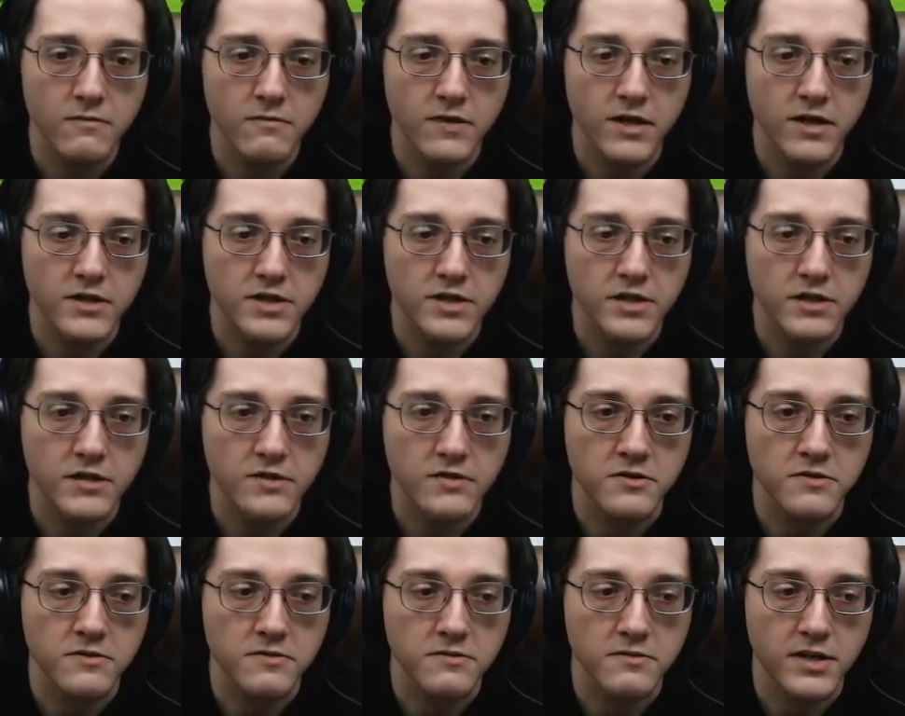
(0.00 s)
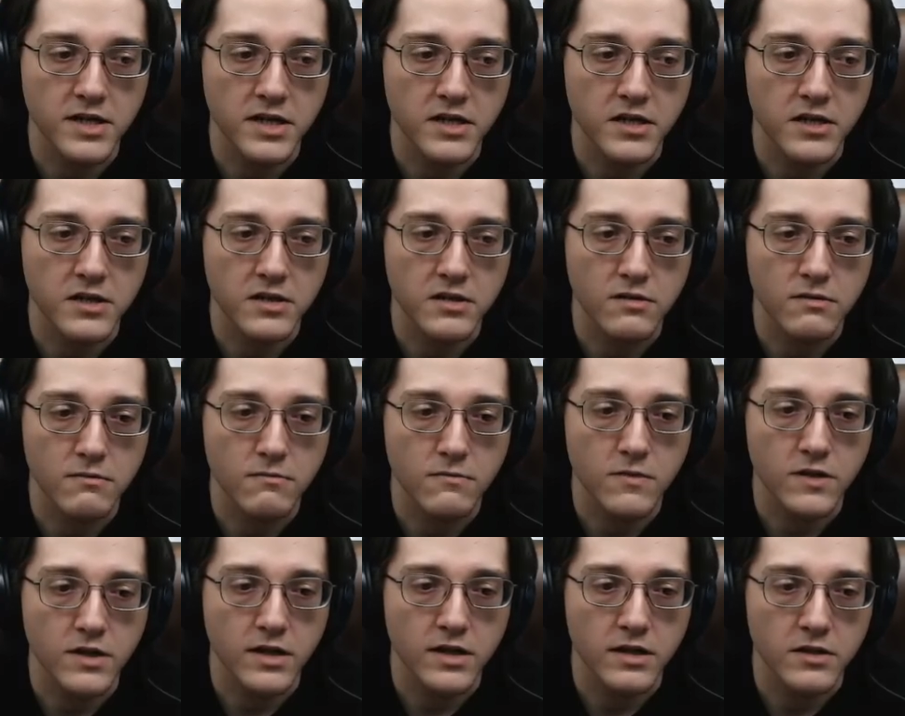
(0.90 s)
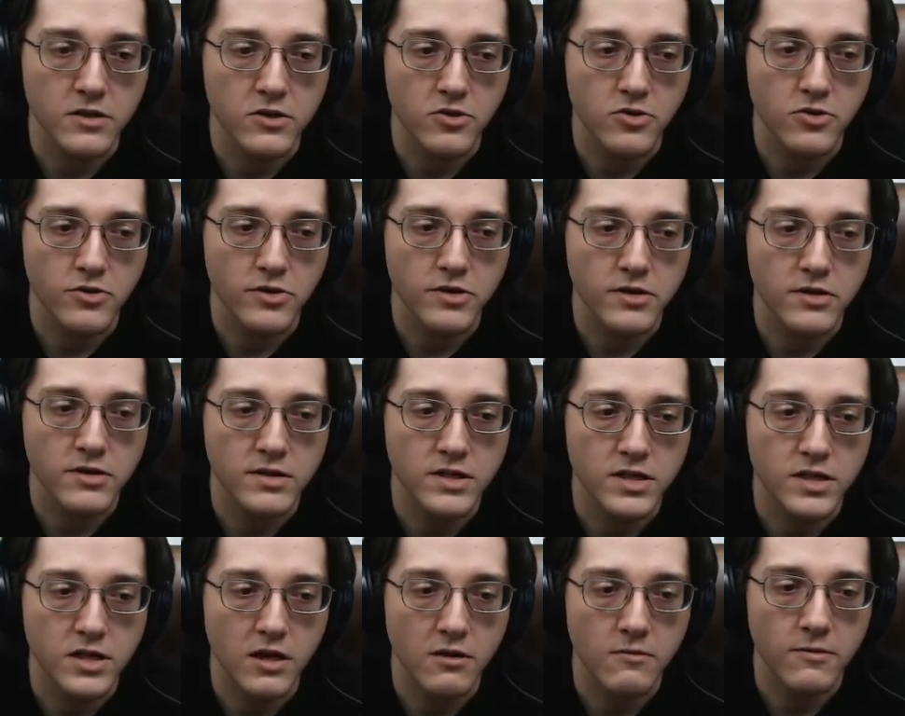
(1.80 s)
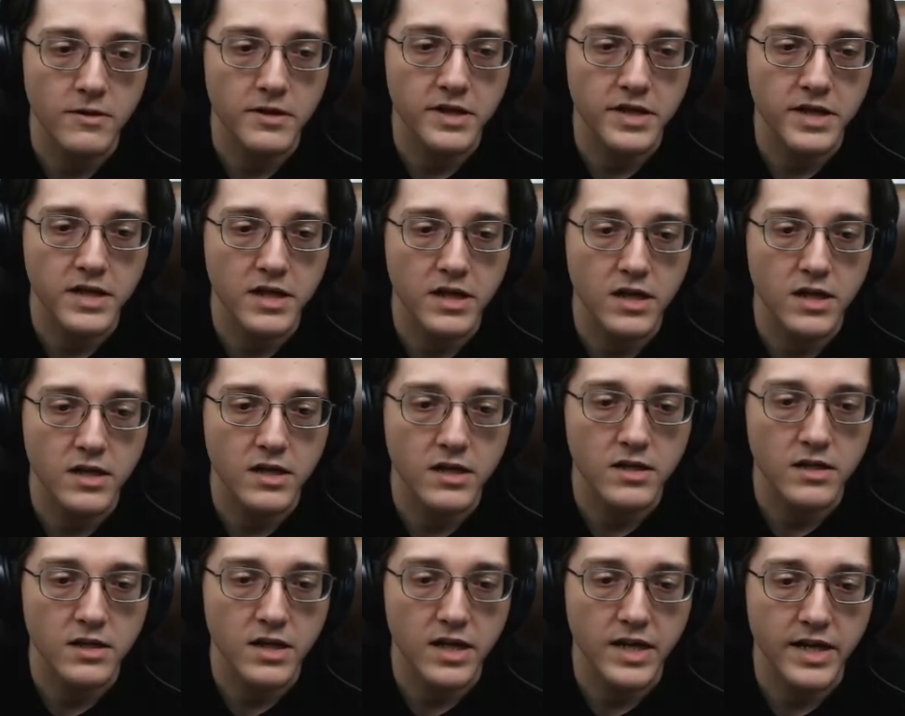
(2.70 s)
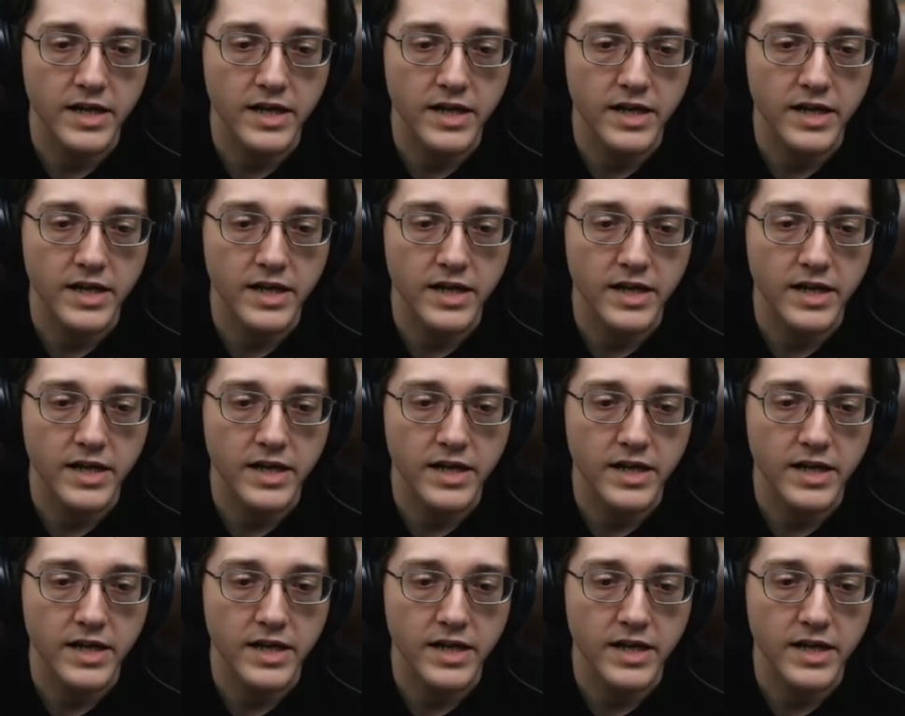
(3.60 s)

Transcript: We also need uh, could start working on,